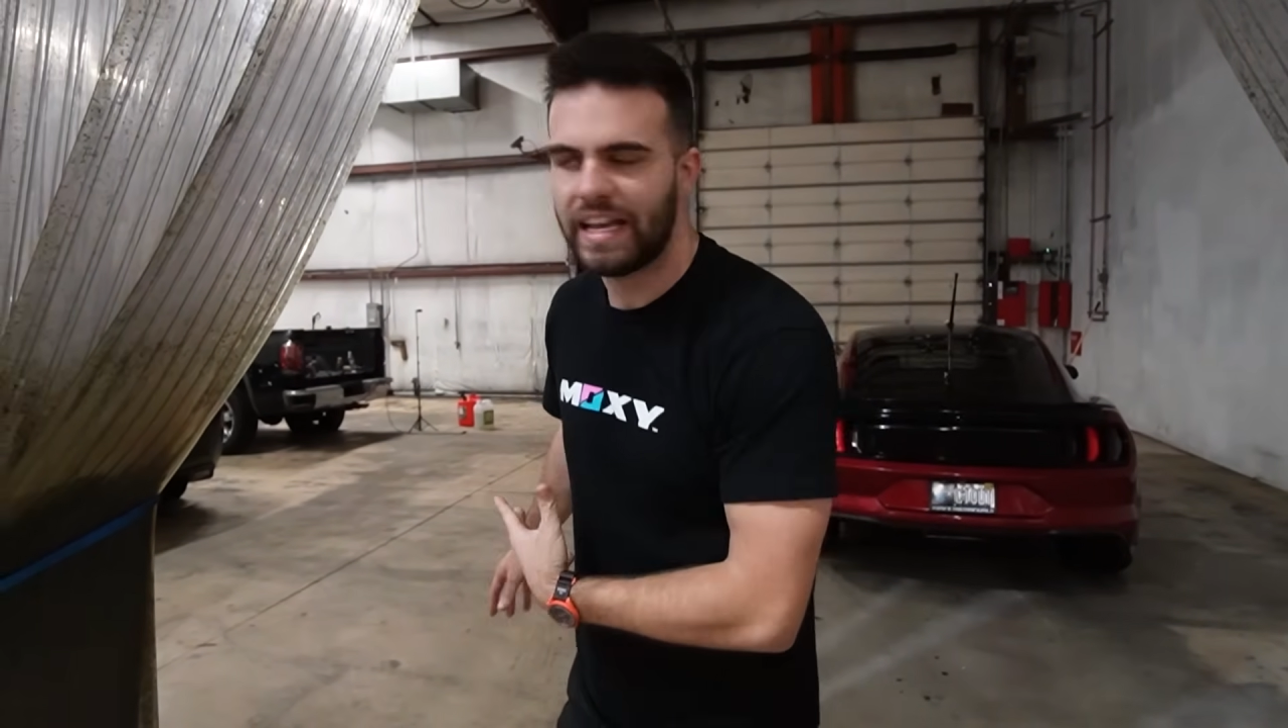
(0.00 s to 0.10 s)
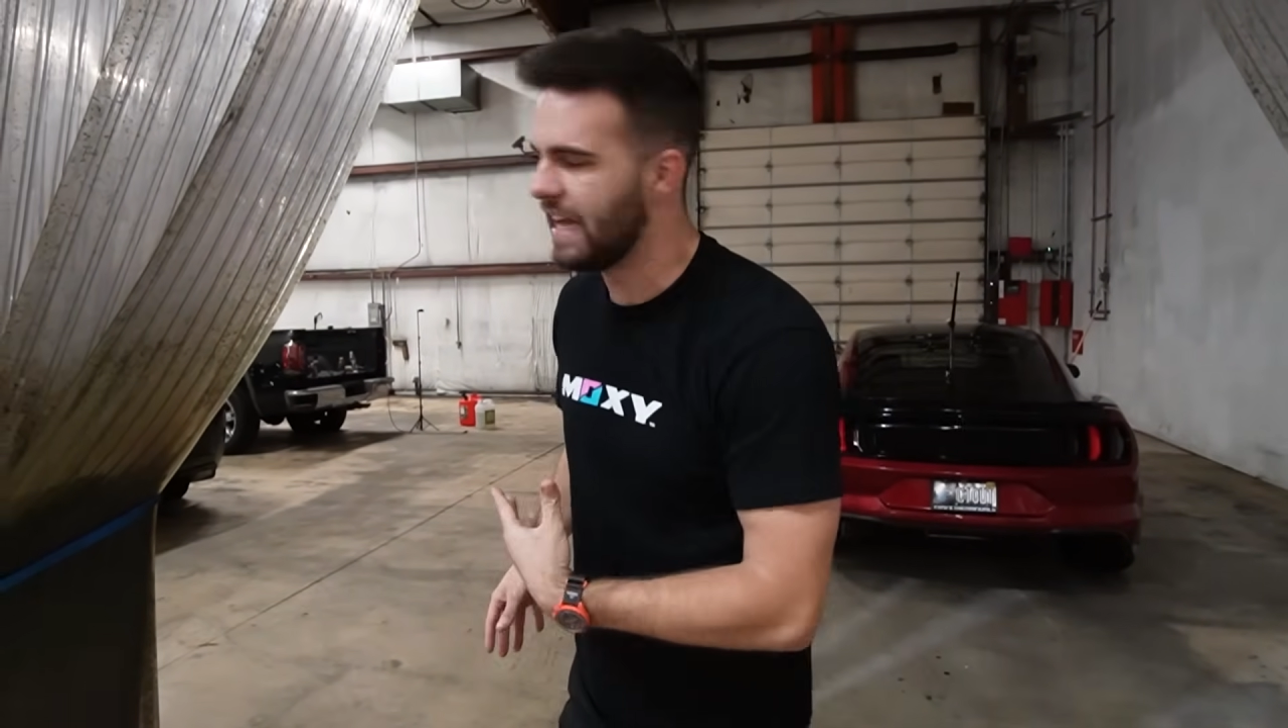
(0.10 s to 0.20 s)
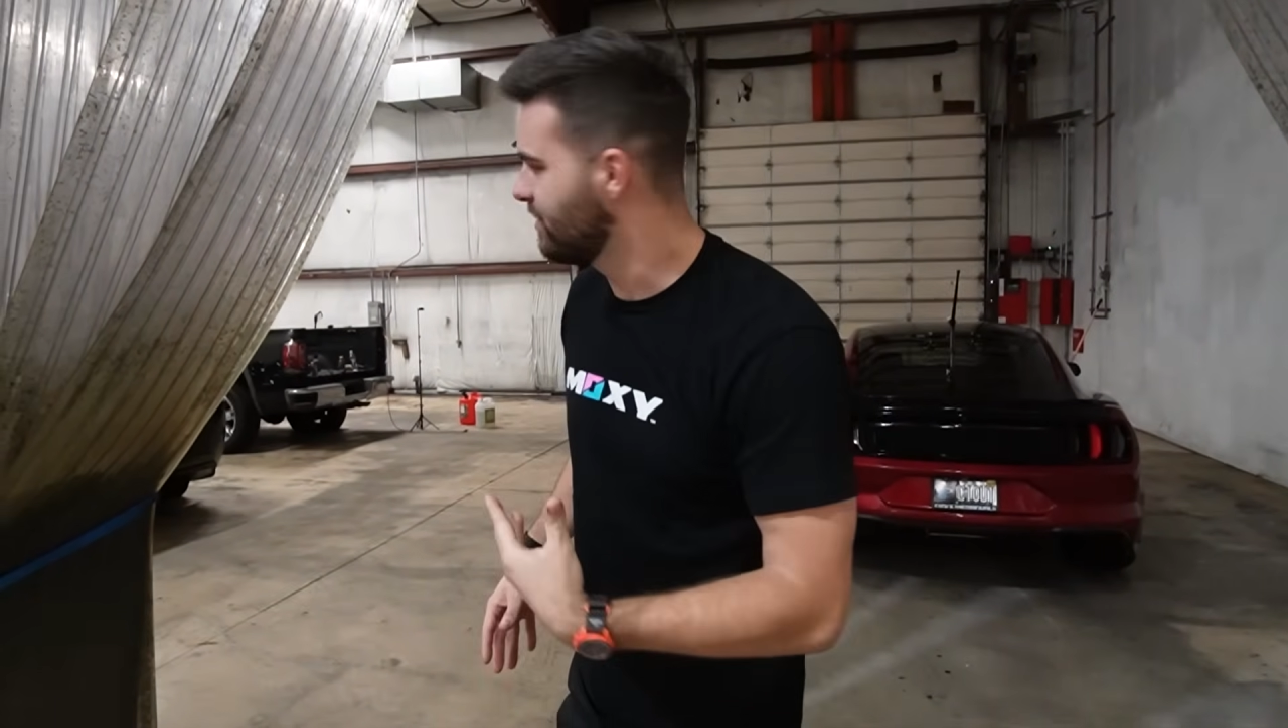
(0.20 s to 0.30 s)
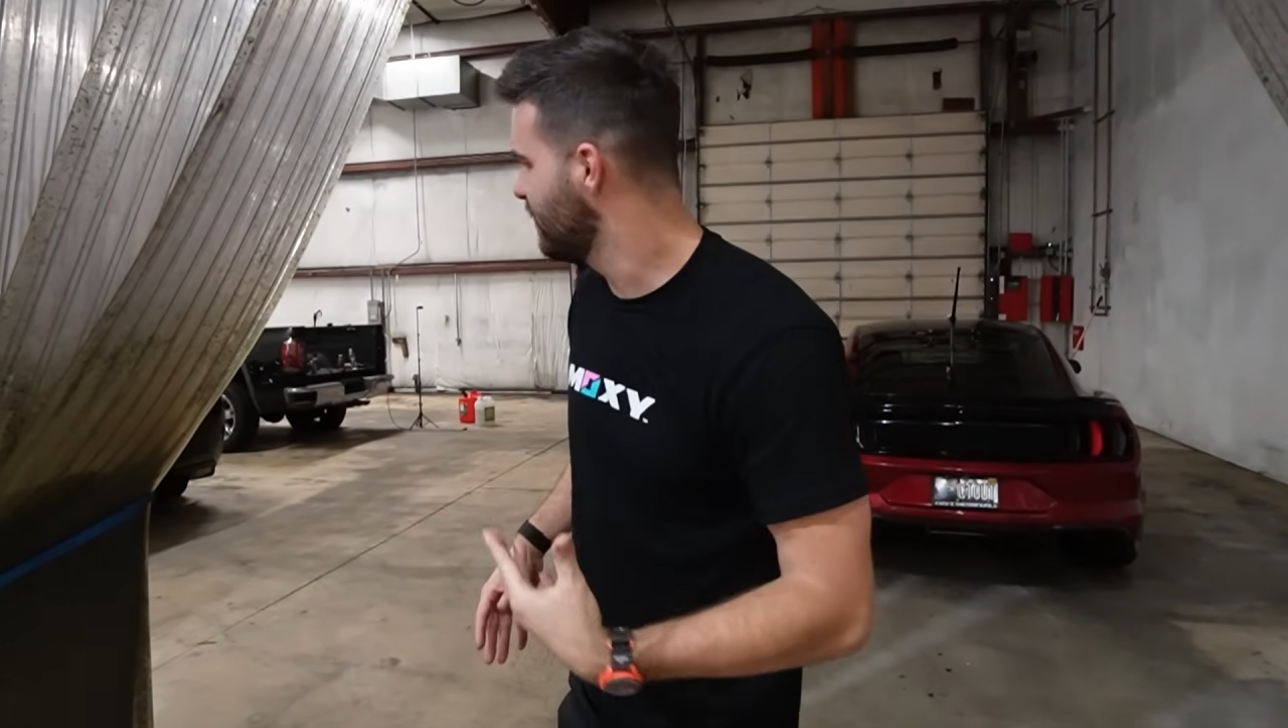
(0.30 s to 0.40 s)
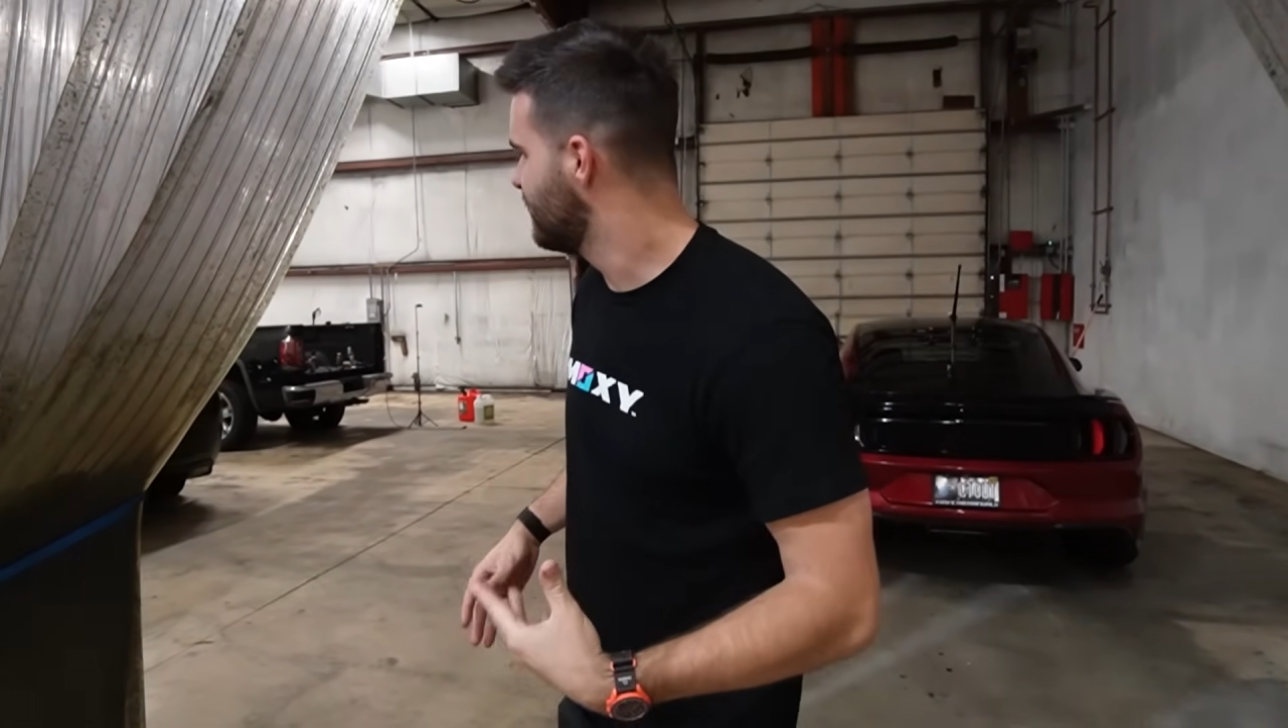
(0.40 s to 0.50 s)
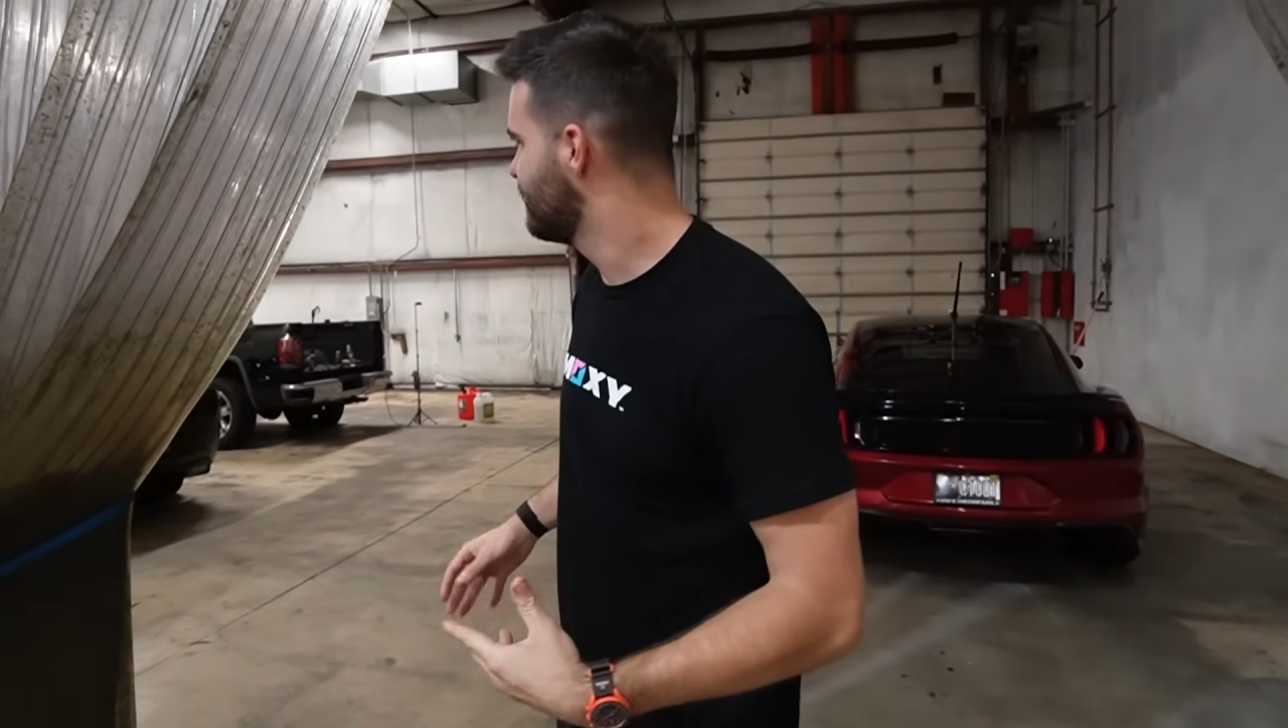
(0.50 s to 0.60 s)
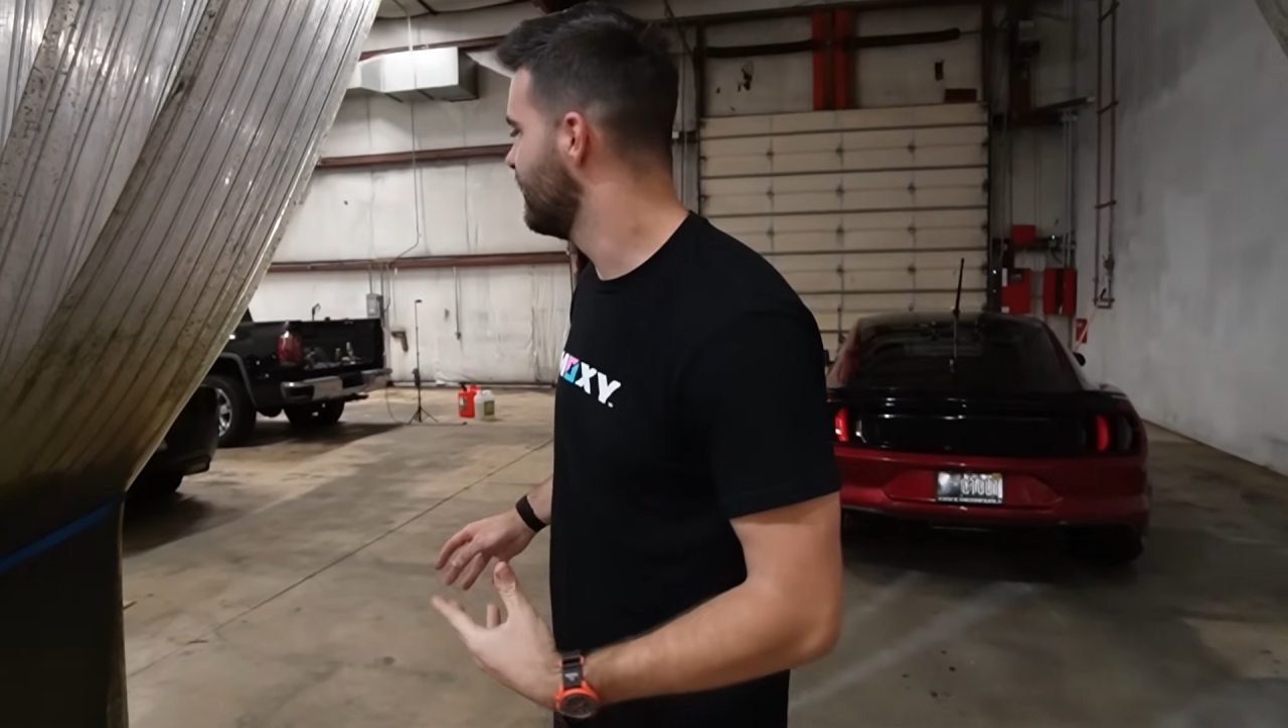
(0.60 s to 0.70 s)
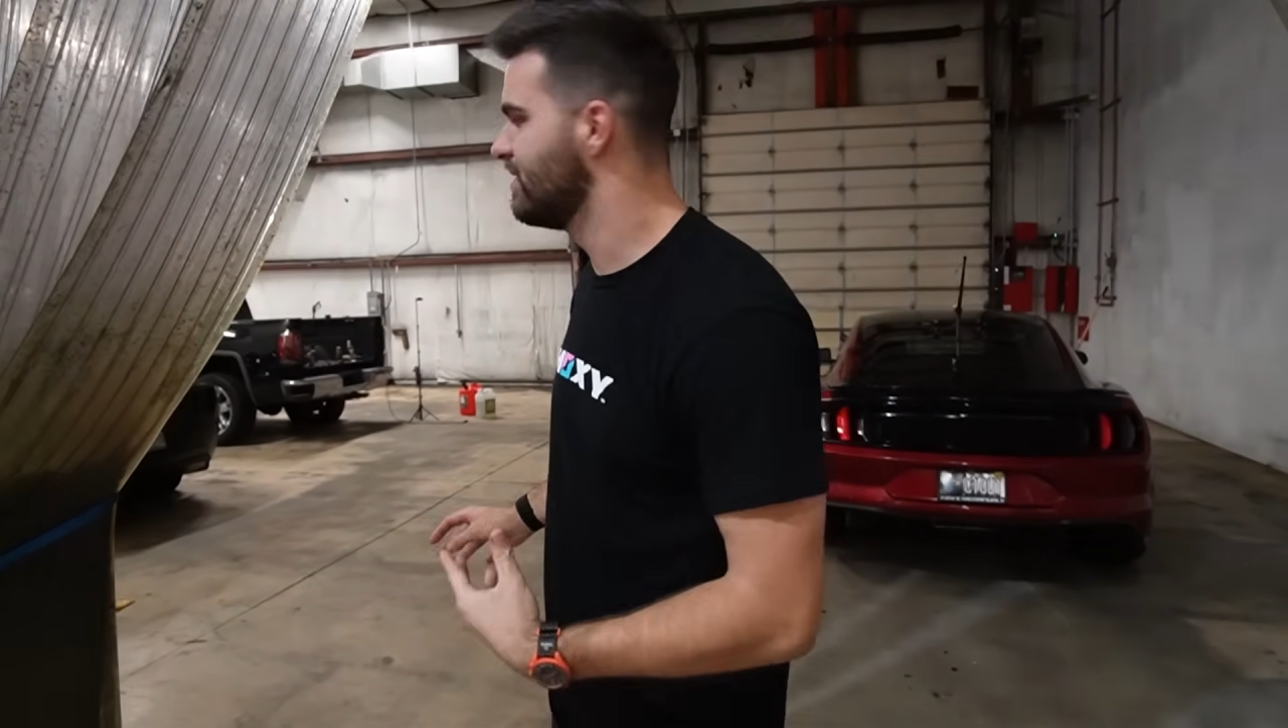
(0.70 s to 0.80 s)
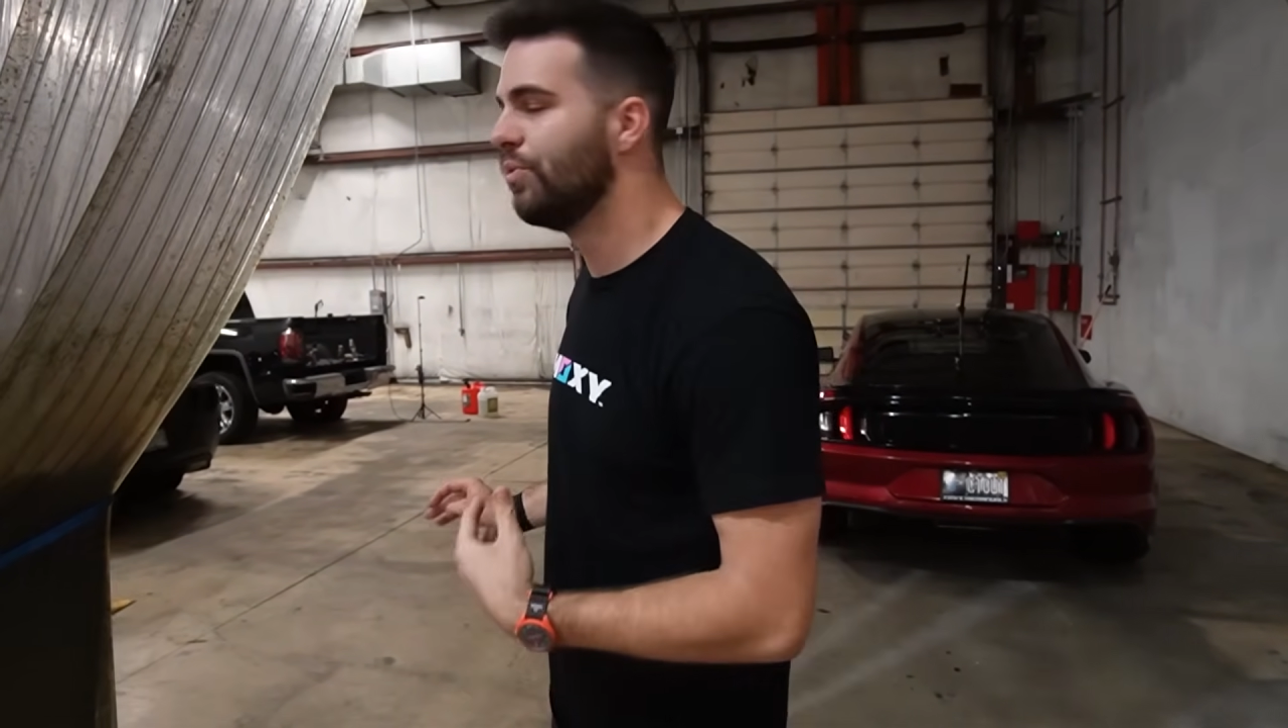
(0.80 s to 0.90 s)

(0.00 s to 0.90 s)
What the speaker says: Actually, it's a